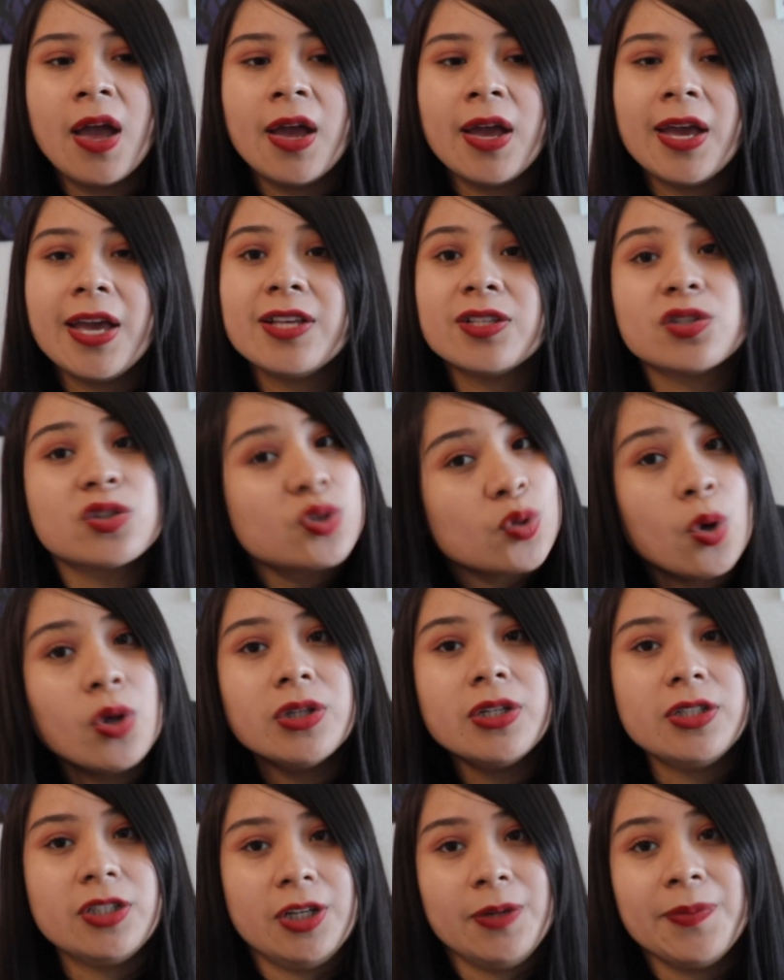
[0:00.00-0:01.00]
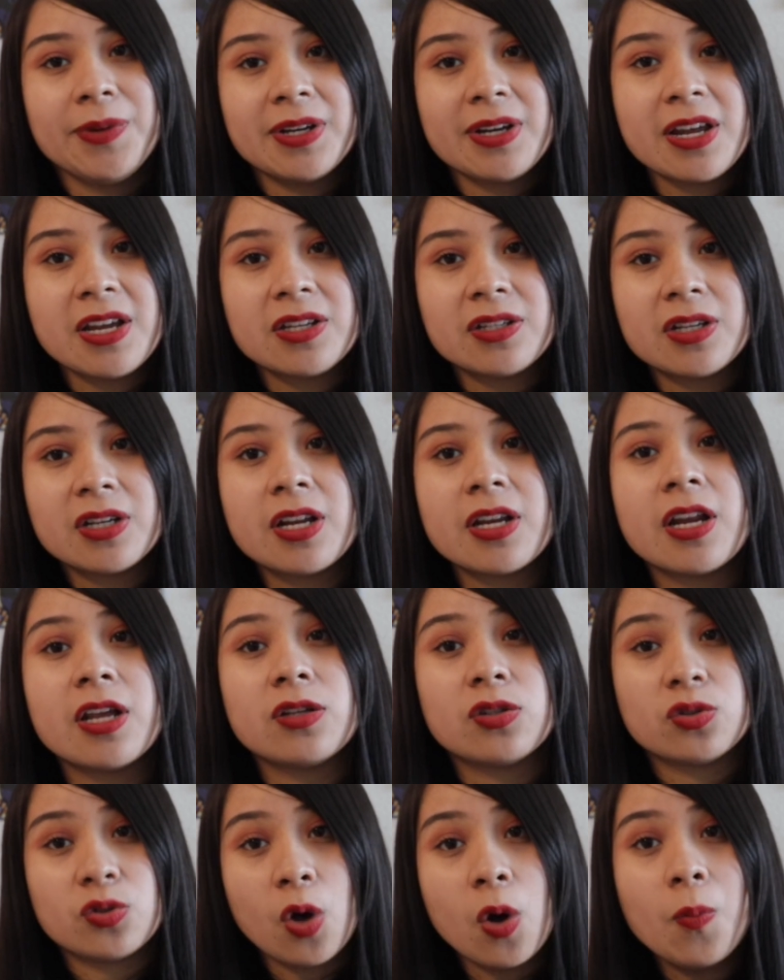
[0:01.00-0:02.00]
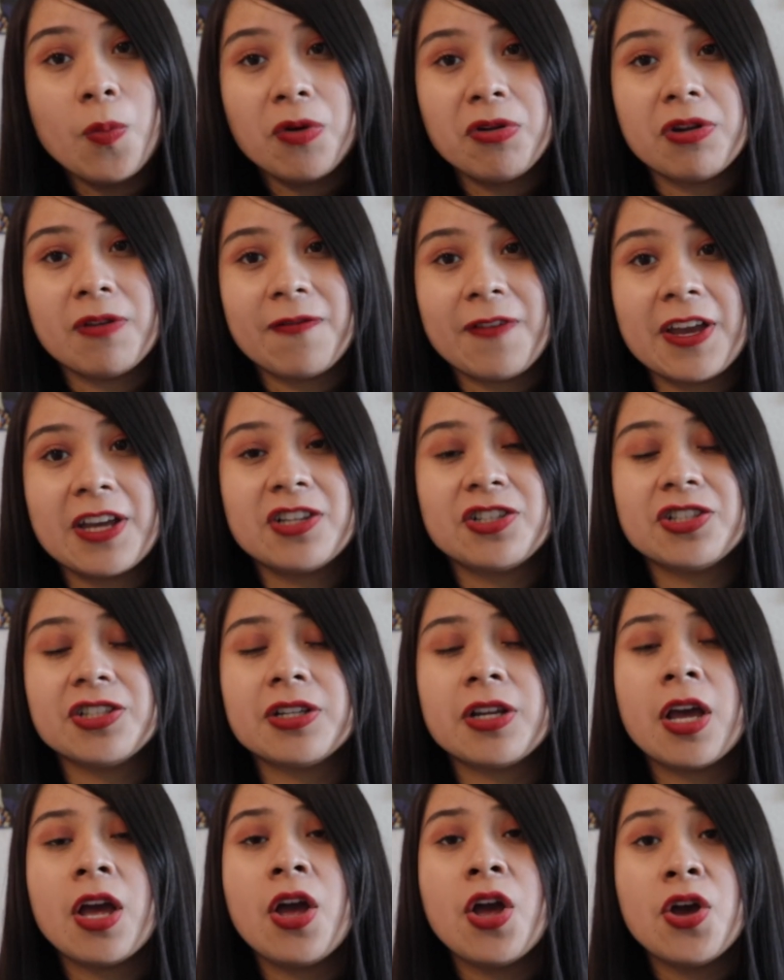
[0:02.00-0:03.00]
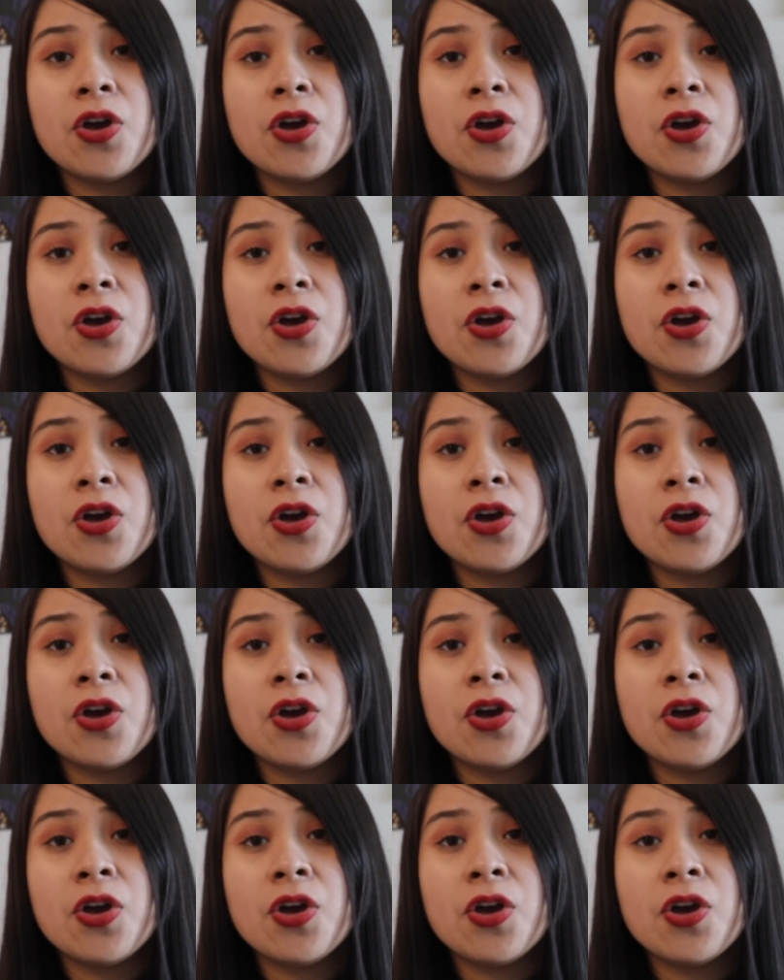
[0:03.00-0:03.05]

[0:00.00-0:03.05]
His sole determination and his sole motivation